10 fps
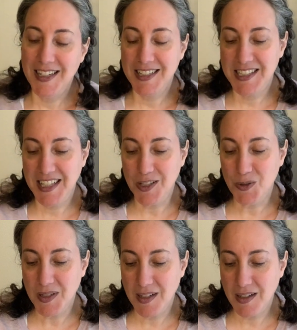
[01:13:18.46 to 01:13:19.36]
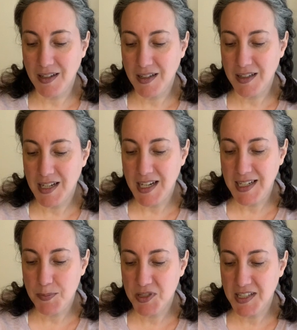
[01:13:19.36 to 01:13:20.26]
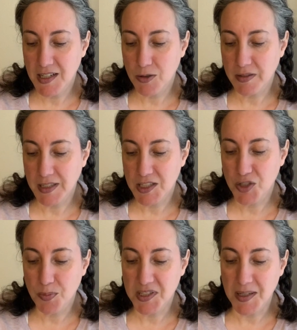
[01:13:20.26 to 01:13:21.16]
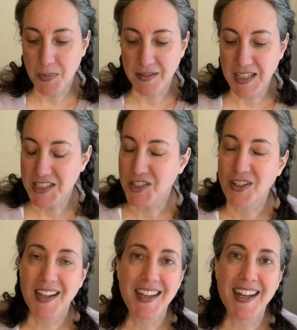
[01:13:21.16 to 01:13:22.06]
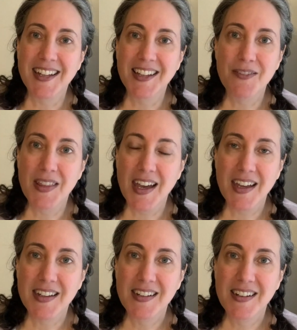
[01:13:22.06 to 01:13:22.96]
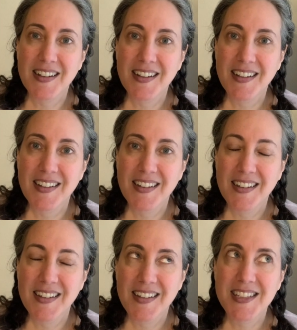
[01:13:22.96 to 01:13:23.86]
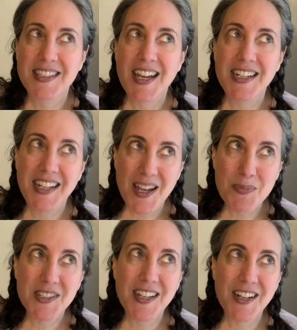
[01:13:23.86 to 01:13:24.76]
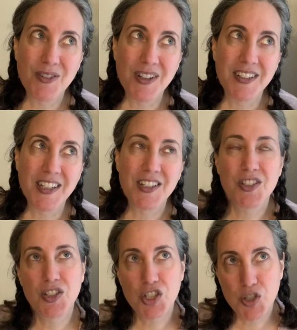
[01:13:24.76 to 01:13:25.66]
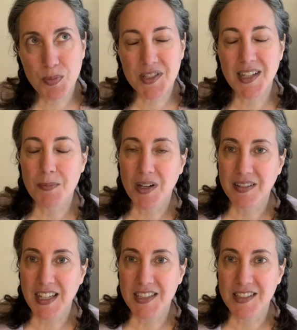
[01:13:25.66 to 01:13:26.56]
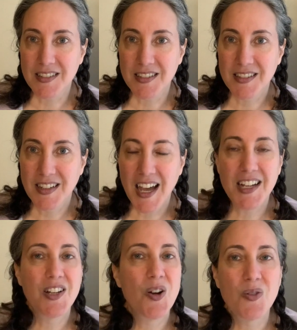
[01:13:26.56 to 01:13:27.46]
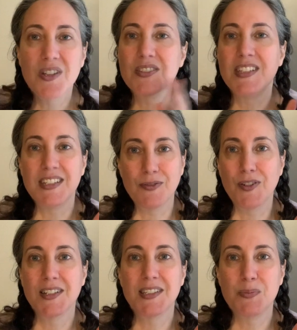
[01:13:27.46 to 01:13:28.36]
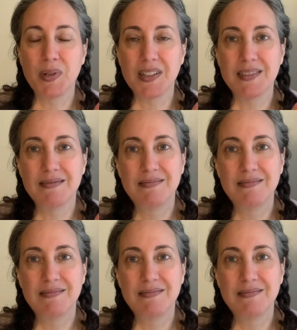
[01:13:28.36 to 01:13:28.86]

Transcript: It's cute. 98% acrylic, 2% polyester. Again, I love that. It's 98% acrylic, 2% polyester. I know there's a difference, but